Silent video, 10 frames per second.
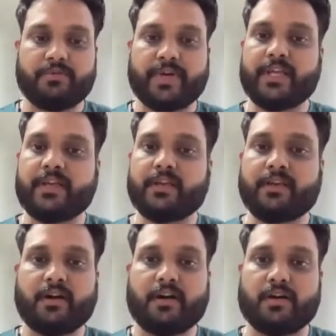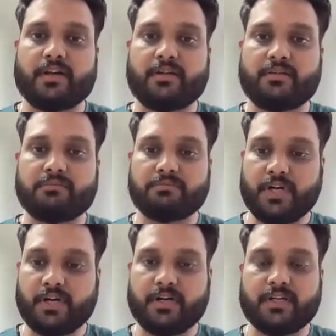UI on
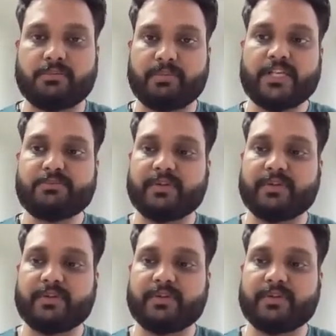the page.